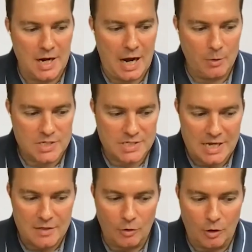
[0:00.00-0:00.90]
I would
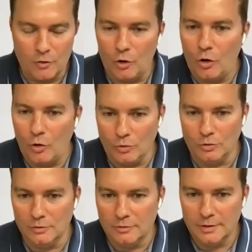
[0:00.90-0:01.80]
say though, on the
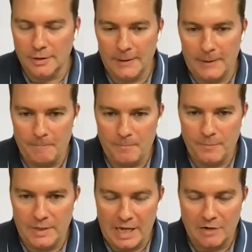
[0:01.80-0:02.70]
whole,
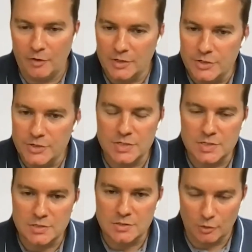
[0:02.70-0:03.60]
the advantages
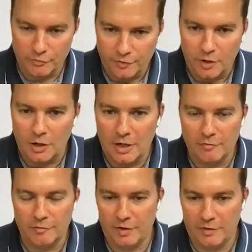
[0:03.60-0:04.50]
so far
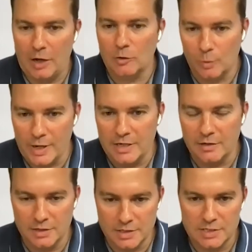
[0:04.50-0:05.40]
have outweighed
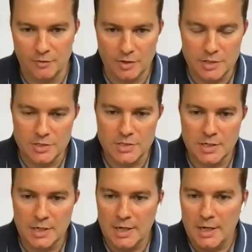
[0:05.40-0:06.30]
the disadvantages.
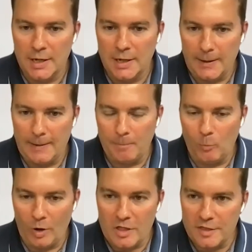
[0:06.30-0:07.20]

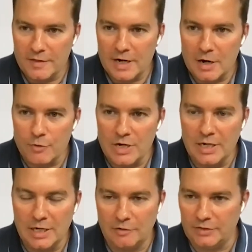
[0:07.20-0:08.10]
One thing that I really
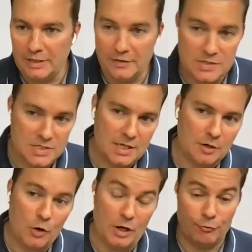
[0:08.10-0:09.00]
loved, and this is now
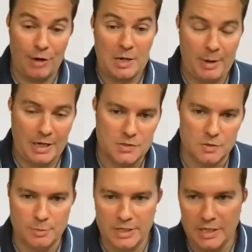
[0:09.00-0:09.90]
going right back to
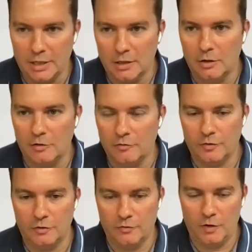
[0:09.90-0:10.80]
the beginning of
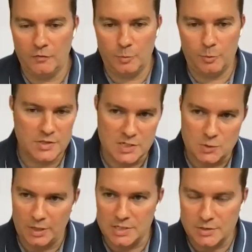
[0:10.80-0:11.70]
the process
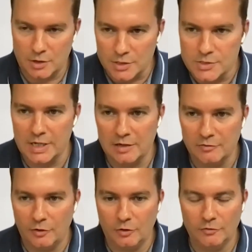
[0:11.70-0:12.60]
when I started to get
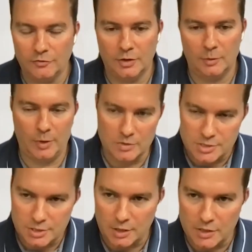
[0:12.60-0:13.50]
involved, when I was
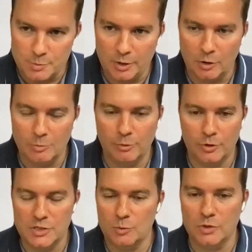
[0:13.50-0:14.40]
starting to be
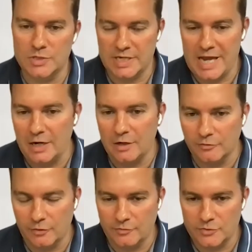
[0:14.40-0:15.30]
onboarded towards the end of
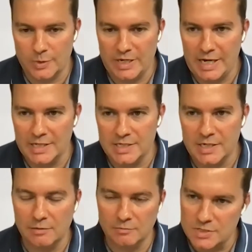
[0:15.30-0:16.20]

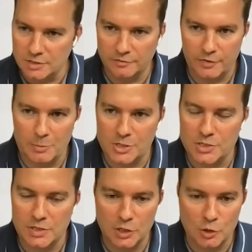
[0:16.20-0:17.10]
2018, still very much
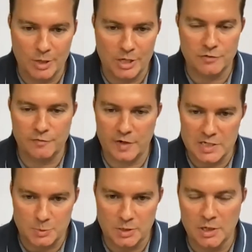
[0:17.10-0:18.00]
in the incubation
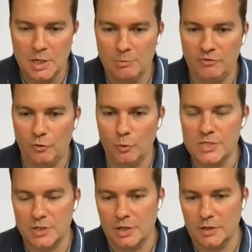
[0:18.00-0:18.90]
phase before we
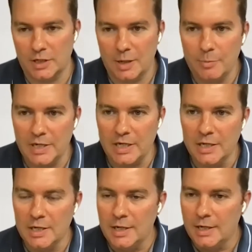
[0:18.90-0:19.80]
started the company.
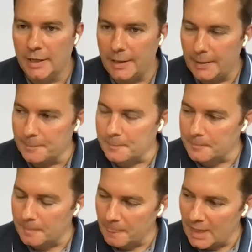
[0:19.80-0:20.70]

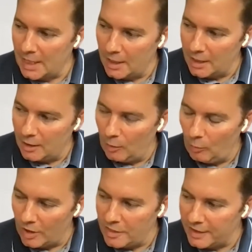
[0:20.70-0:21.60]

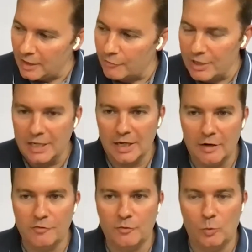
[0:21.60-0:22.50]
One thing I really
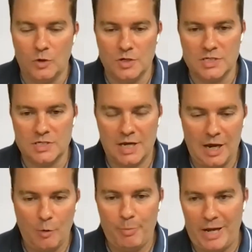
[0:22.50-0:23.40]
loved was
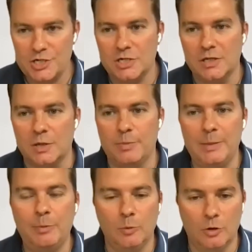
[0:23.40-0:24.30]
how passionate the
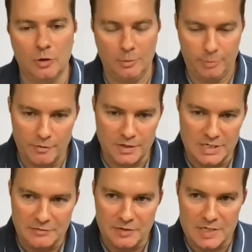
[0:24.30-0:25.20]
people were on both the
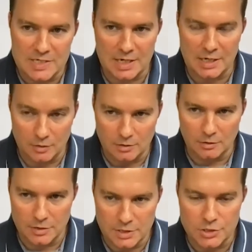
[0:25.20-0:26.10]
DV side,
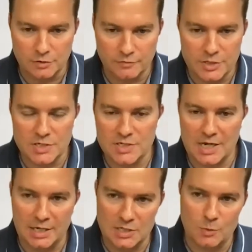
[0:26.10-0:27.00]
on the Digital Ventures
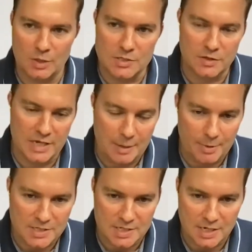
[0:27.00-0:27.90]
side, as well as on the
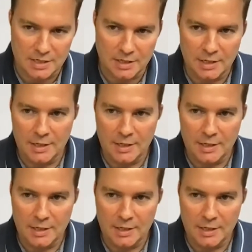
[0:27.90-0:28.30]
Airbus side.